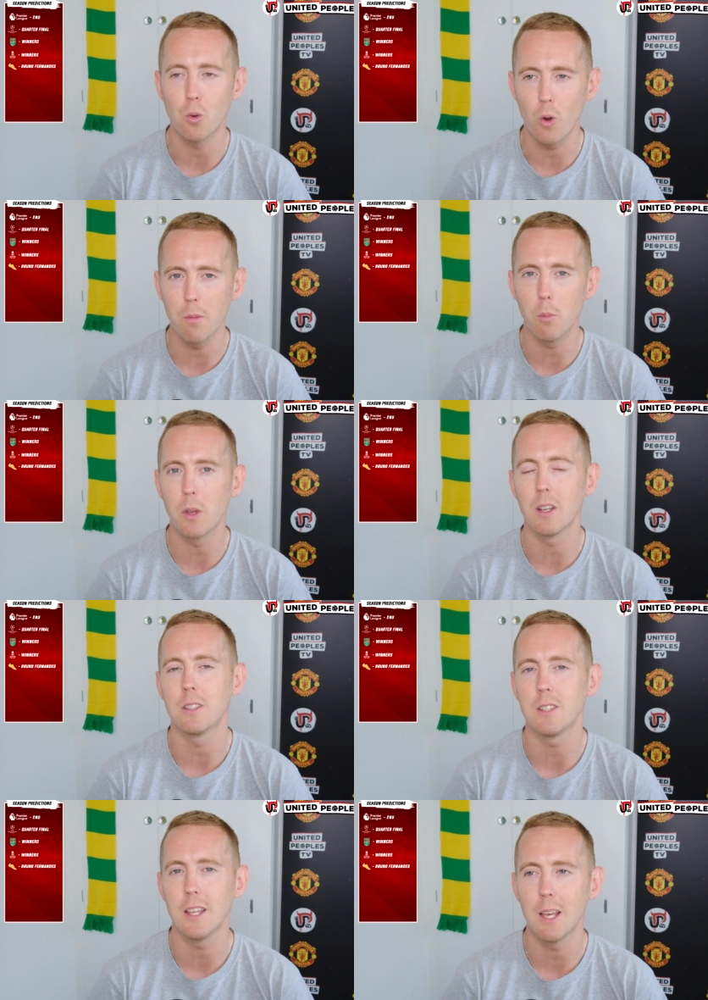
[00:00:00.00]
Greenwood, we're going to
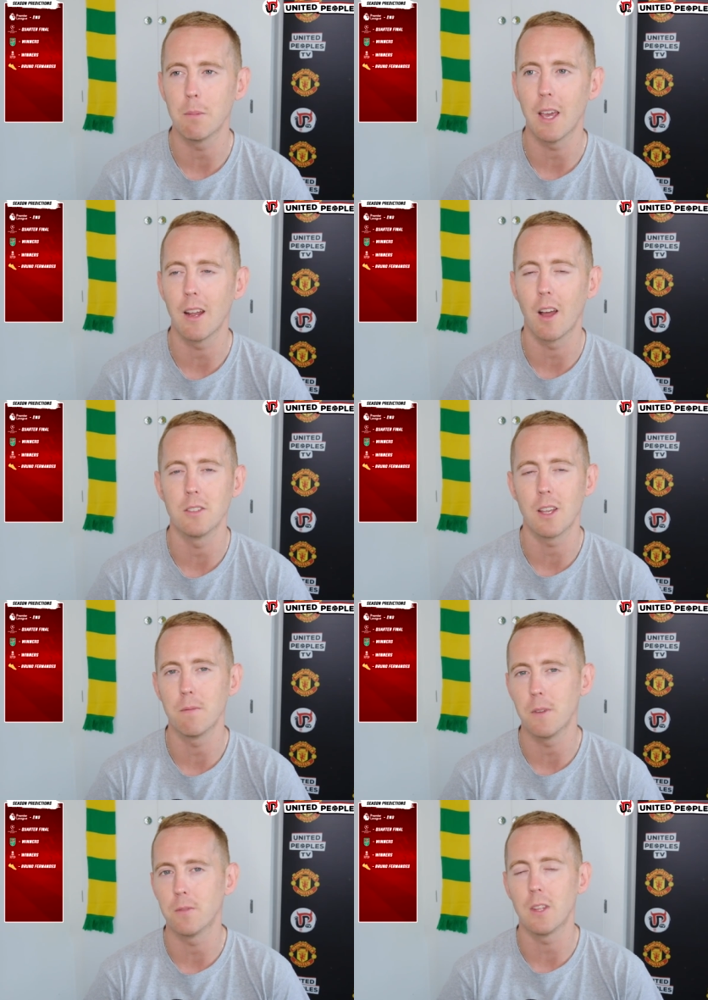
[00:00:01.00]
see him get like 10
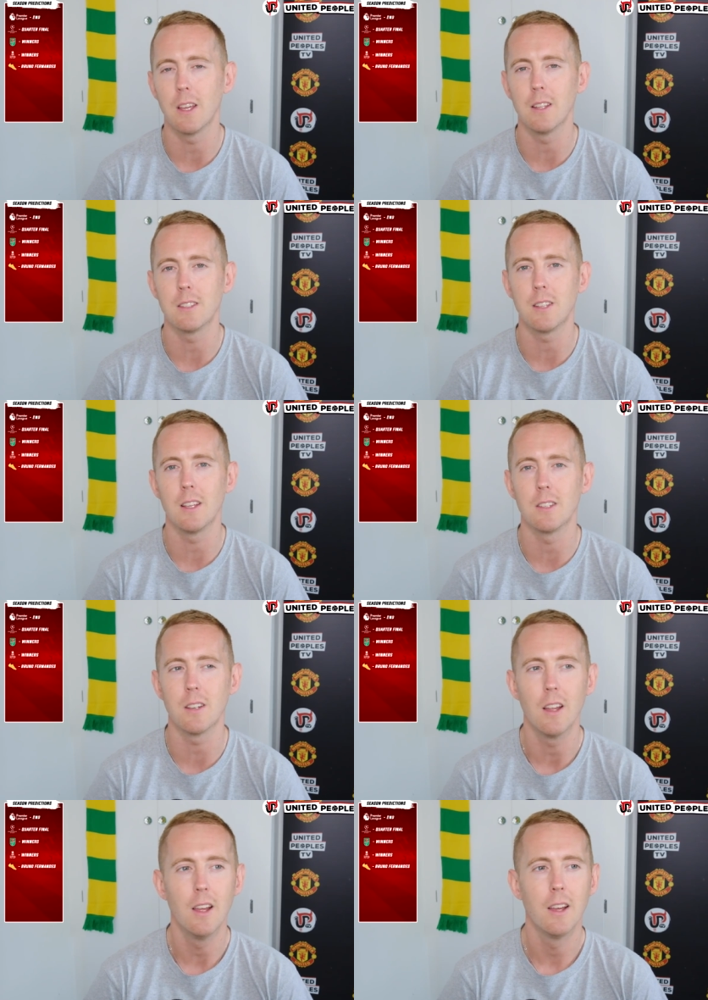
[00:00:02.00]
15 this season.